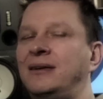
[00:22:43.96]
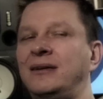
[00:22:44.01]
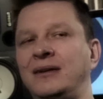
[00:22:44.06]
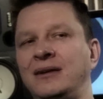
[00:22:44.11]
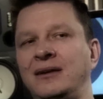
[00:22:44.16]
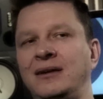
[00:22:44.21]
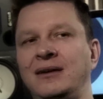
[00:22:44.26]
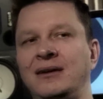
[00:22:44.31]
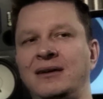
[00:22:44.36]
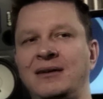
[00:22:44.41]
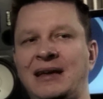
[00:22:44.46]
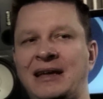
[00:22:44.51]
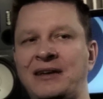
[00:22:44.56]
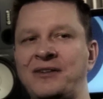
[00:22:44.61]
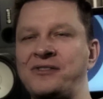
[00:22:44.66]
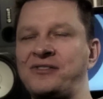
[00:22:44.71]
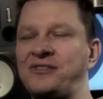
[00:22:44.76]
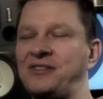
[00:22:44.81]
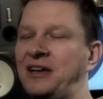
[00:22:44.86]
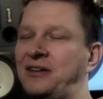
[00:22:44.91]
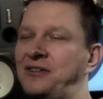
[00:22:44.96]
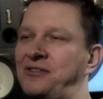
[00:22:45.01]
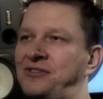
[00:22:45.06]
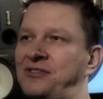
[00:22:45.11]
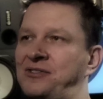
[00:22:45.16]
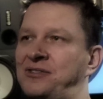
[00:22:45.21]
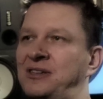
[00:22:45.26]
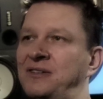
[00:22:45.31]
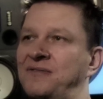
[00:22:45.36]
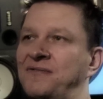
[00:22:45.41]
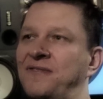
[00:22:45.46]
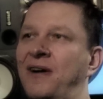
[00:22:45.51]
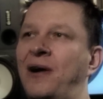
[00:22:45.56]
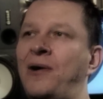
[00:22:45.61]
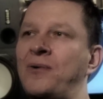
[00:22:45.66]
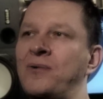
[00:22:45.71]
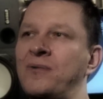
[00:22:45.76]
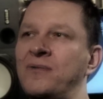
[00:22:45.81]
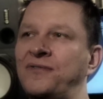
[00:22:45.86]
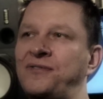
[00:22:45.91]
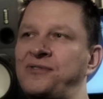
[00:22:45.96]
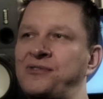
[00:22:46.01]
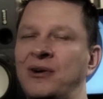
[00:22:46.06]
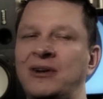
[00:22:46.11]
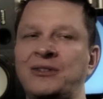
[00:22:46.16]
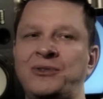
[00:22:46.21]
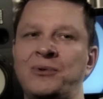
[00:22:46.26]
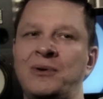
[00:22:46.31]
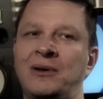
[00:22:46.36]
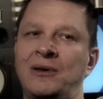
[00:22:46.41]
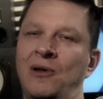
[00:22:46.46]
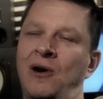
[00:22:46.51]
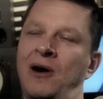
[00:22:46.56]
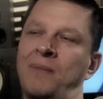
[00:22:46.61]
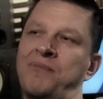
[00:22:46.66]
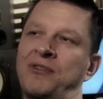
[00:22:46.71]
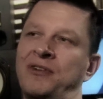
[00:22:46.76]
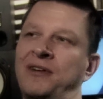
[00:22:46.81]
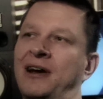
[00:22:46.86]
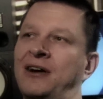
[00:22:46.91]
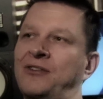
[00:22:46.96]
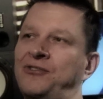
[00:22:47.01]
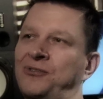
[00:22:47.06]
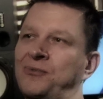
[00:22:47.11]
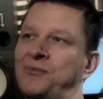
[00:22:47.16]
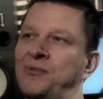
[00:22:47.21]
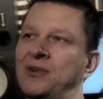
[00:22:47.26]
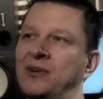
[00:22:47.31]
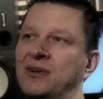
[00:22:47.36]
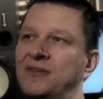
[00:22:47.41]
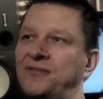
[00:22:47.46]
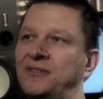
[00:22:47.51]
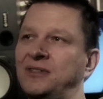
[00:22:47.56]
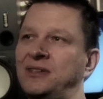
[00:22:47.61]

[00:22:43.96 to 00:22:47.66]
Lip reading: and it's just evolved. So I do a lot of production work for